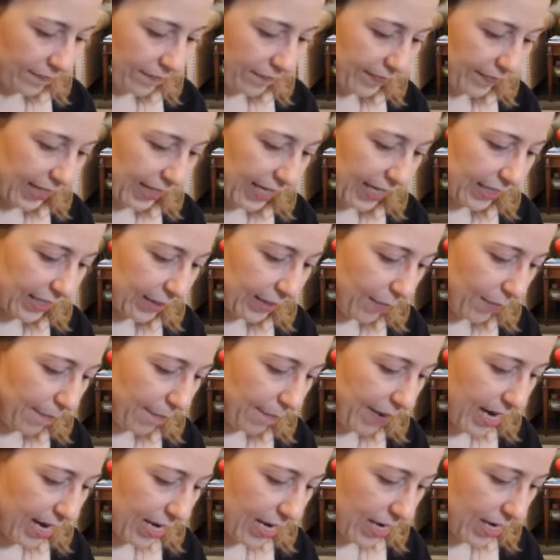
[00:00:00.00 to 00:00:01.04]
like little
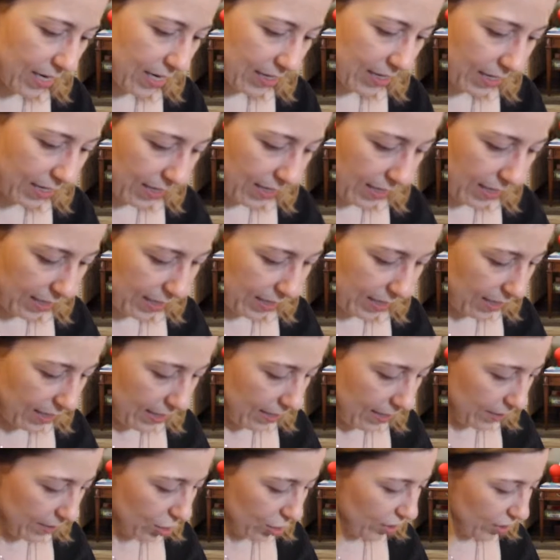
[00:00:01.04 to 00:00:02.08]
Penny,
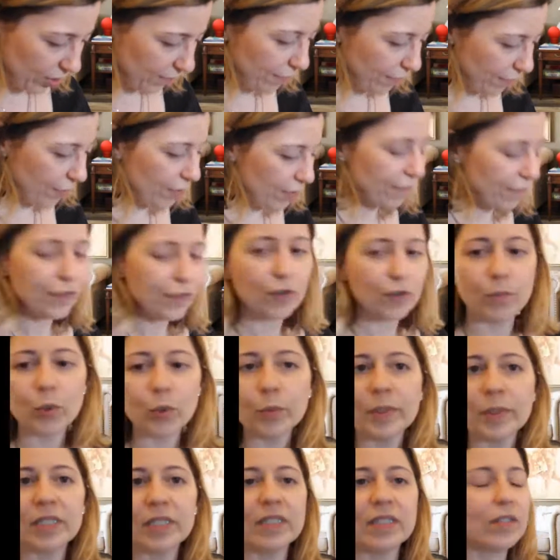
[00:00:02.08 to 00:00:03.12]
just for a few
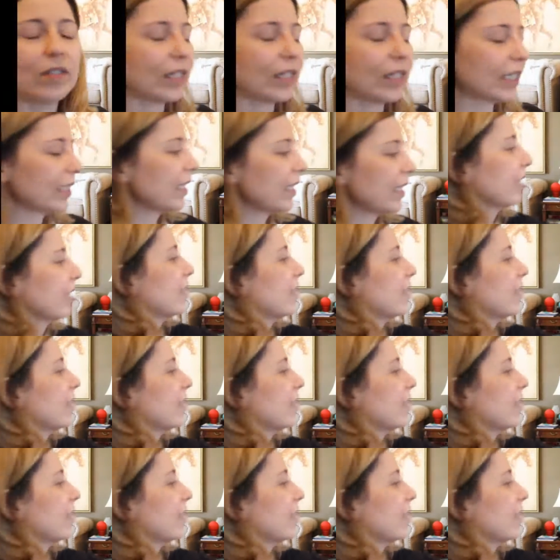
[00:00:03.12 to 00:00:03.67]
moments to collect